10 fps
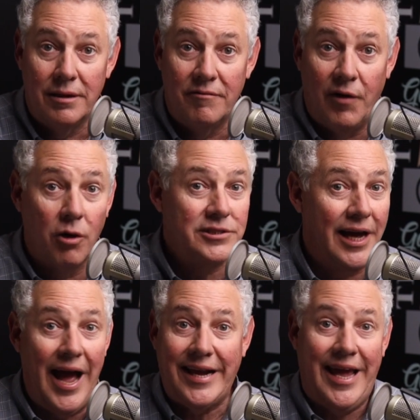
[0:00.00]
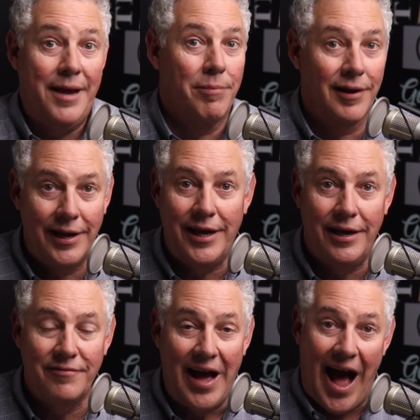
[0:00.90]
Folks, I can't
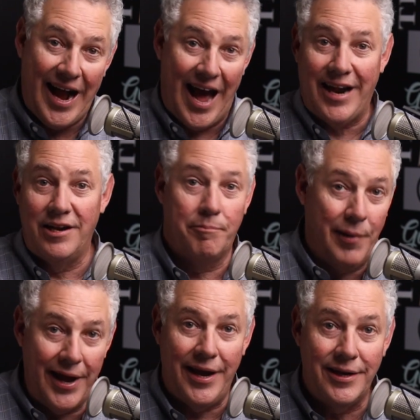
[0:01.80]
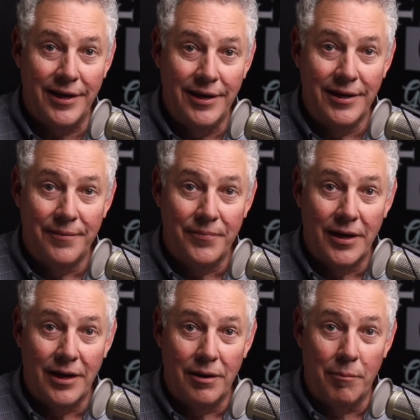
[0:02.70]
believe I got a debate
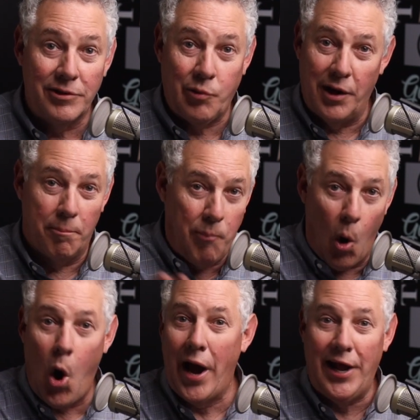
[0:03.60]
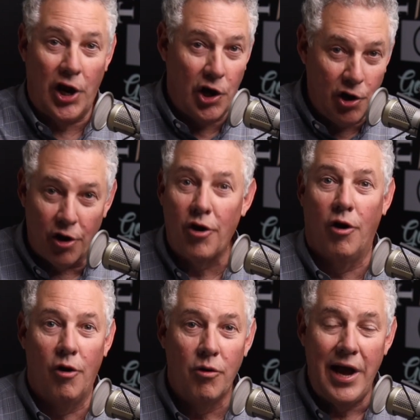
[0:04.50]
between a boy and a
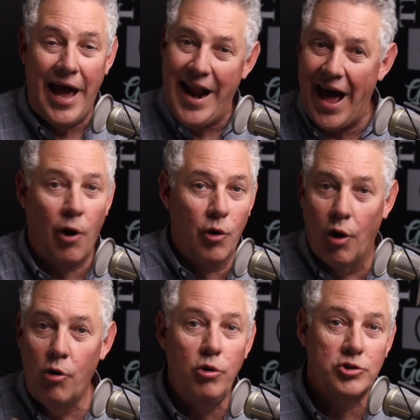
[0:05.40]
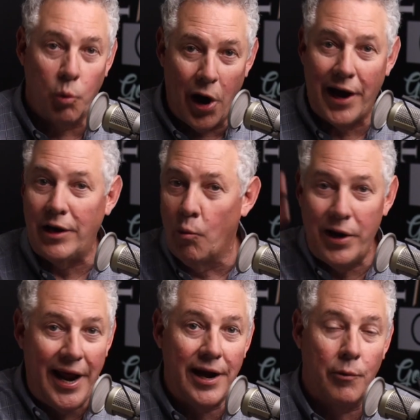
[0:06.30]
girl, and I don't know who's what, and
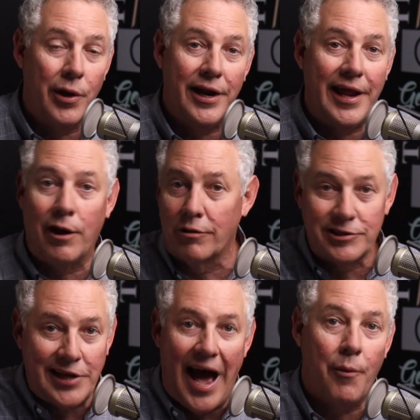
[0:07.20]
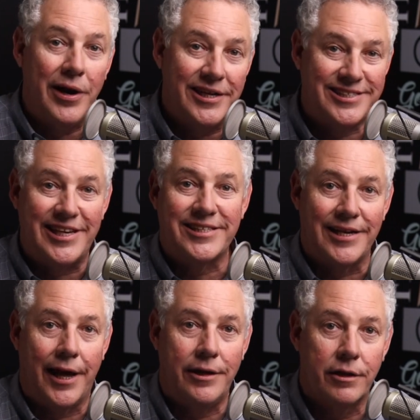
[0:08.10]
when they're going to decide when they're 6
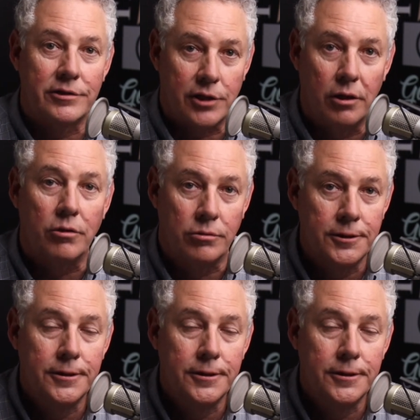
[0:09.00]
and 8 years old.